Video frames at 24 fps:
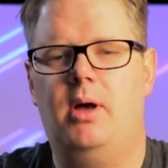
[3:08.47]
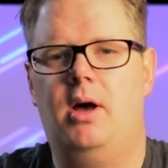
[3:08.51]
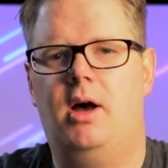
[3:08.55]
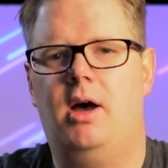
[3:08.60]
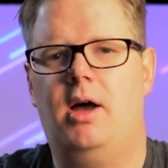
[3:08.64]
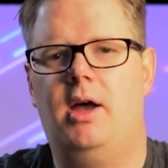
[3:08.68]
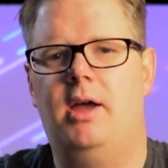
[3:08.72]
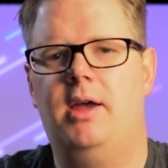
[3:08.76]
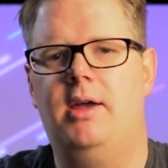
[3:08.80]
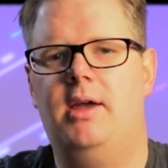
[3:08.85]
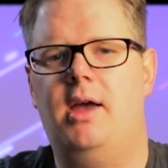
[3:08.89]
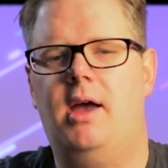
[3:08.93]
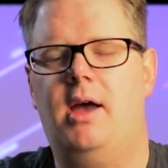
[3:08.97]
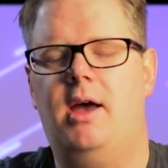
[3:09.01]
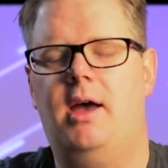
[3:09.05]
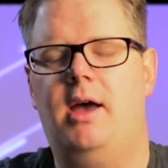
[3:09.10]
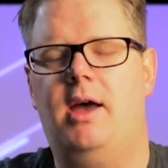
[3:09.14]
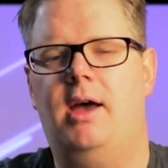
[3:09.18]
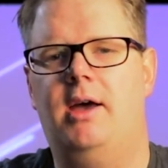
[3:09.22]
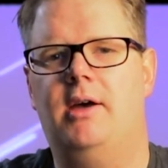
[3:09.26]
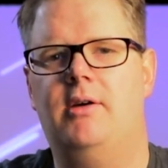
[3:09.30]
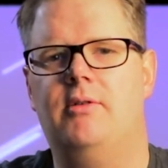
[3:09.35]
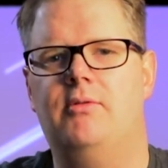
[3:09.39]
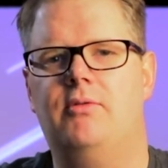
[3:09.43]
I
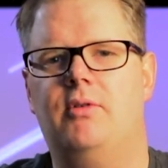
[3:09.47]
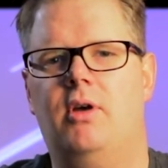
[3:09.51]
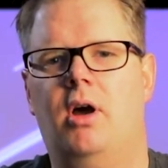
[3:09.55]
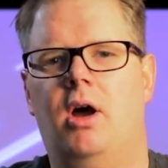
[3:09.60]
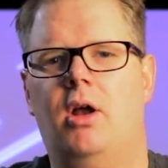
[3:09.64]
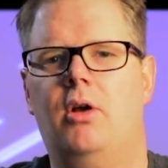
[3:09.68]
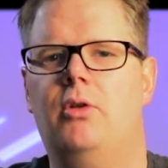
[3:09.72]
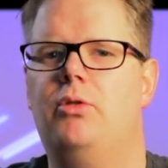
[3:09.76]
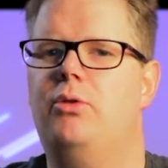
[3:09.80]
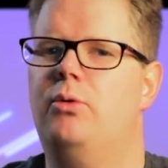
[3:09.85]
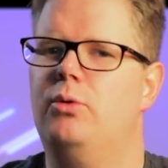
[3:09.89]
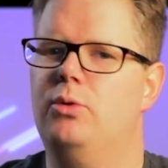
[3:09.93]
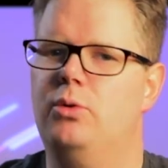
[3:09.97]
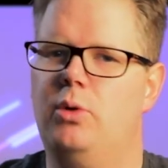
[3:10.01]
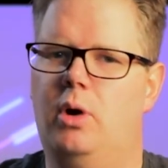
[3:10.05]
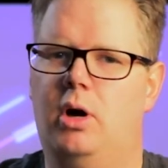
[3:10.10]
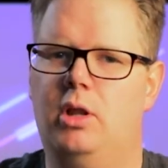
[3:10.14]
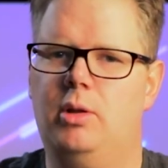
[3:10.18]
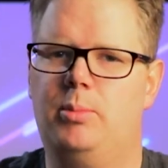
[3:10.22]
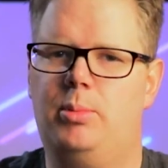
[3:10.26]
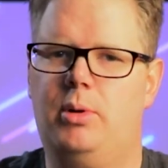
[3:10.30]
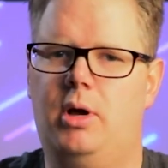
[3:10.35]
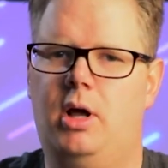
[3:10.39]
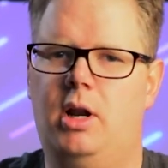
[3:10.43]
have gone through all
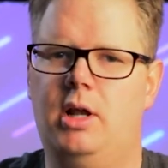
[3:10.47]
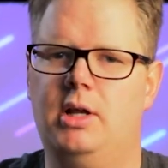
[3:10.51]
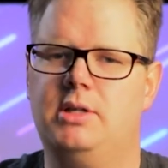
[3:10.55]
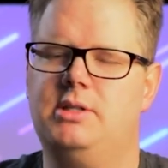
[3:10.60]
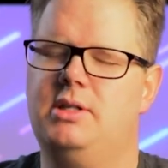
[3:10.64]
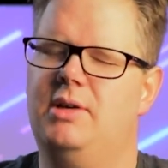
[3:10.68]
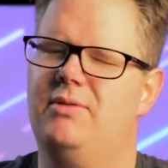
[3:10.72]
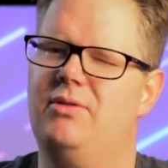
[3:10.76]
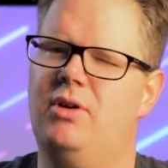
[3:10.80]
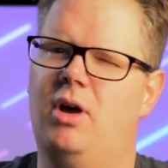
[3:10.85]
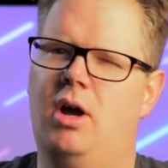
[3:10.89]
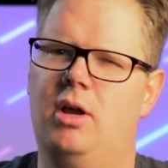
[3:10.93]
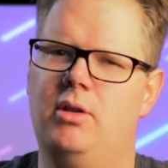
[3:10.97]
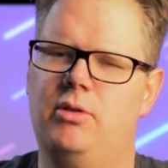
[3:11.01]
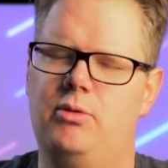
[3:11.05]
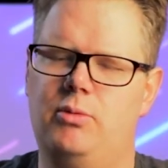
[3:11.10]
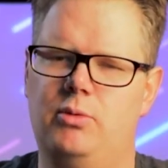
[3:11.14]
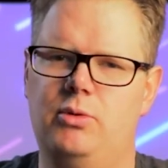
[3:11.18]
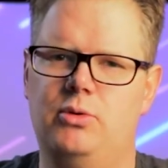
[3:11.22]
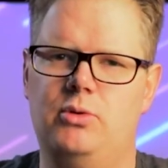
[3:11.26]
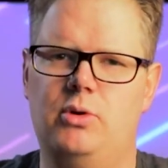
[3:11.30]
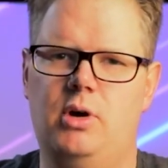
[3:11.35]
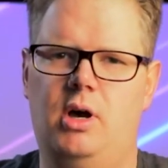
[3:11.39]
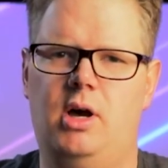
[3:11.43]
the products, I've gone
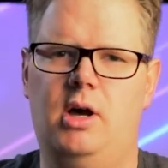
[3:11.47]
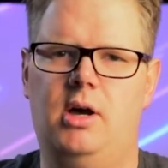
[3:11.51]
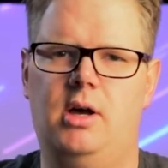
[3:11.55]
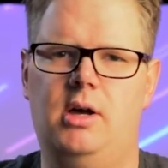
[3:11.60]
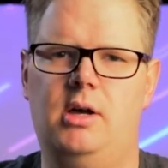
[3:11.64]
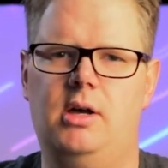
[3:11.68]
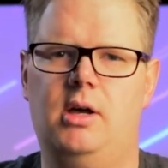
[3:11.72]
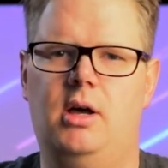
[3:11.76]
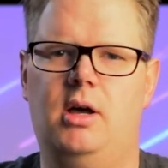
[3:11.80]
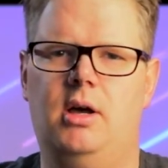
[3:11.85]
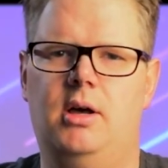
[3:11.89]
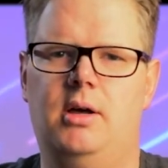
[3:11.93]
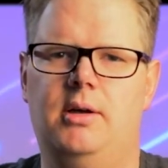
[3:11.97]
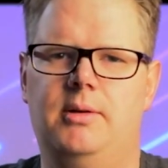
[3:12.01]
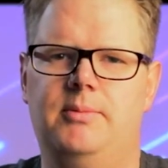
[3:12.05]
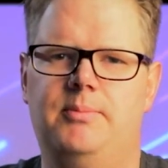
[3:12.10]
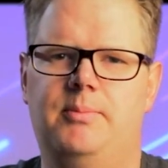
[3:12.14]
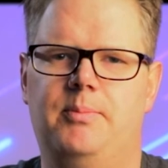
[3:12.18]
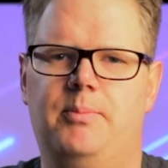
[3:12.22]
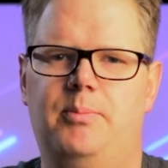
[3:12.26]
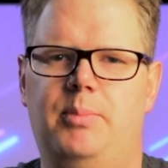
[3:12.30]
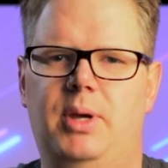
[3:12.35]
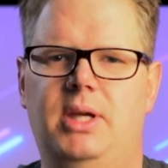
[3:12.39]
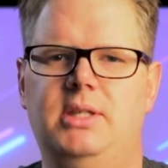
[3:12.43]
through a
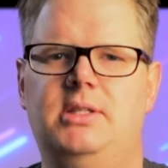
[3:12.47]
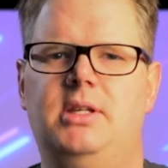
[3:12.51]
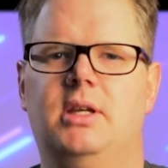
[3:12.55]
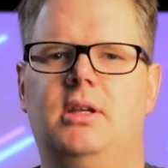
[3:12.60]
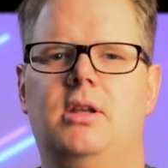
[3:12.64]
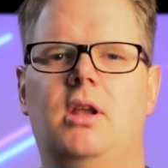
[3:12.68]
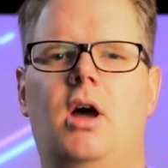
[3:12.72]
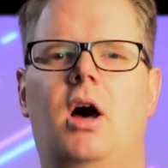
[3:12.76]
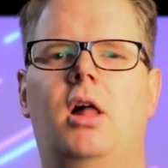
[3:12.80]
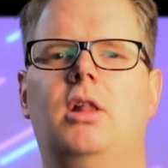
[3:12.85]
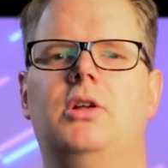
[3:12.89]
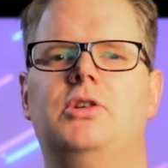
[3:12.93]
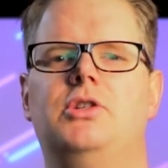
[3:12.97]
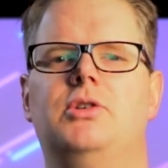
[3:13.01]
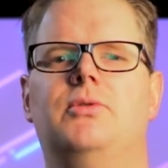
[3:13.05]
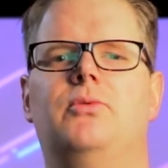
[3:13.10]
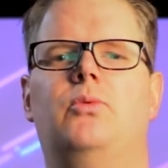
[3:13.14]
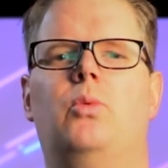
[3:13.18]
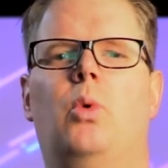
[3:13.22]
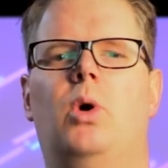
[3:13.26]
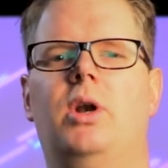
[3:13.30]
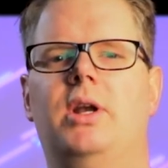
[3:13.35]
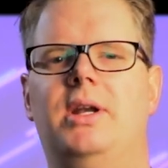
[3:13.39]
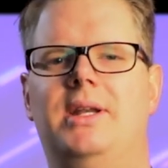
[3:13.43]
basic knowledge of
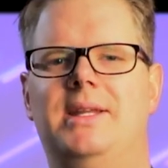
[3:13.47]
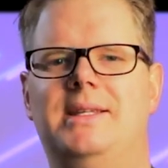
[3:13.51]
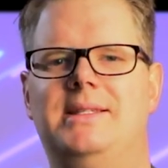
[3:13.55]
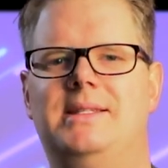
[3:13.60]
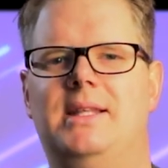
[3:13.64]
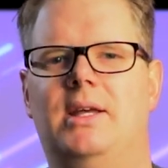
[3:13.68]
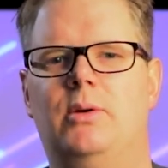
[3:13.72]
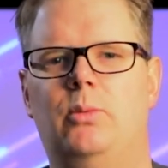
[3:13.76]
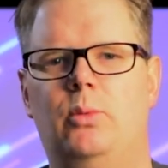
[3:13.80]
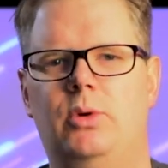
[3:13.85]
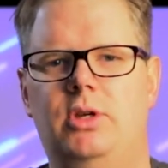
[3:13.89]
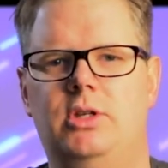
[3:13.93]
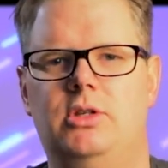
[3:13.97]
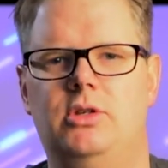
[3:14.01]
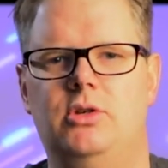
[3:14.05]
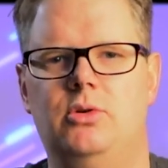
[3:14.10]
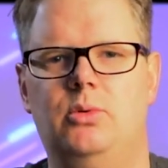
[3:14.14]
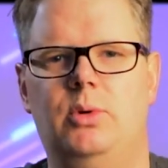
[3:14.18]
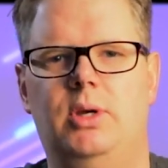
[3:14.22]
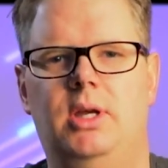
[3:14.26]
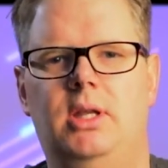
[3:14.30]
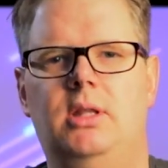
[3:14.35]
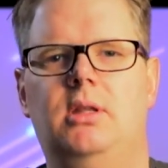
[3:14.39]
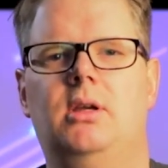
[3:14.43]
what it is that we
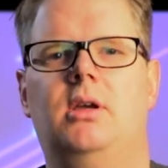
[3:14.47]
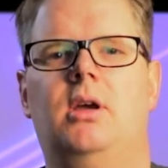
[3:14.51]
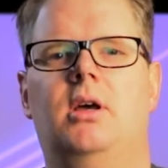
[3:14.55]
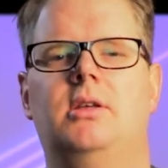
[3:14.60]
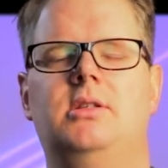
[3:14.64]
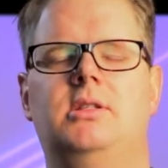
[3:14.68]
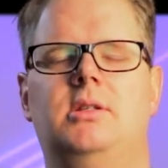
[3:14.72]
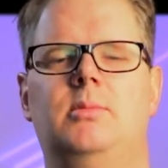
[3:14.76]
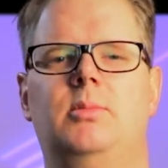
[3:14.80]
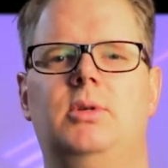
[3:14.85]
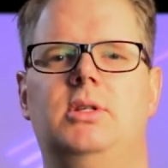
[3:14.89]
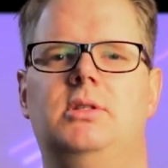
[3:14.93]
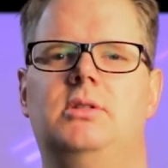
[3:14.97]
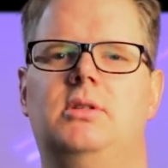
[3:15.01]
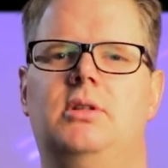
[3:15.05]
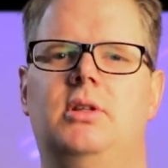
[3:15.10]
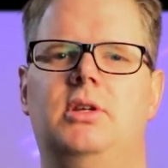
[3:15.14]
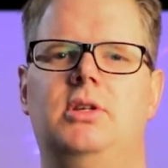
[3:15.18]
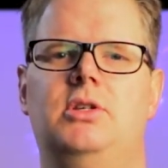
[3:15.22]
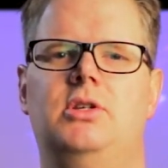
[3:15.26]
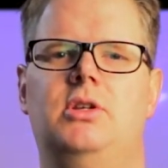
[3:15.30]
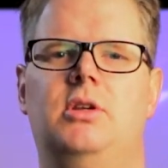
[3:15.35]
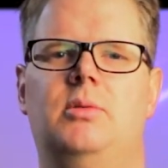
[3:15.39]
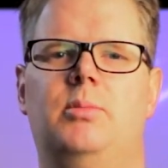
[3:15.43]
do in the custom
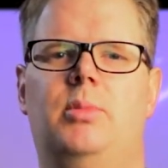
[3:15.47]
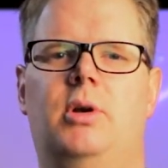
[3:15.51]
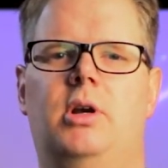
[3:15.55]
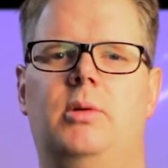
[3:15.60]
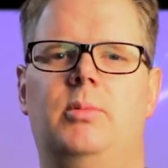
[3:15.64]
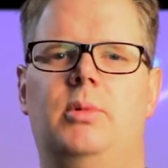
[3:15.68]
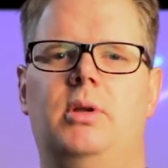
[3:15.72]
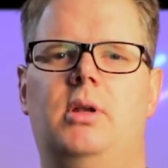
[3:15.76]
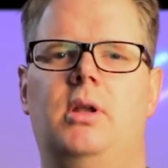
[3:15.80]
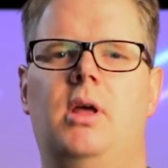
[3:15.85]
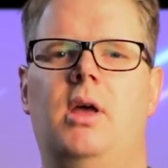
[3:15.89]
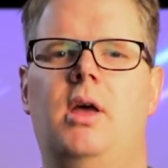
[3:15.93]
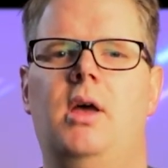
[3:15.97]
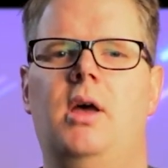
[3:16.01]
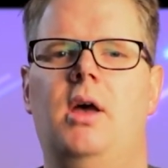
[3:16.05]
installation department.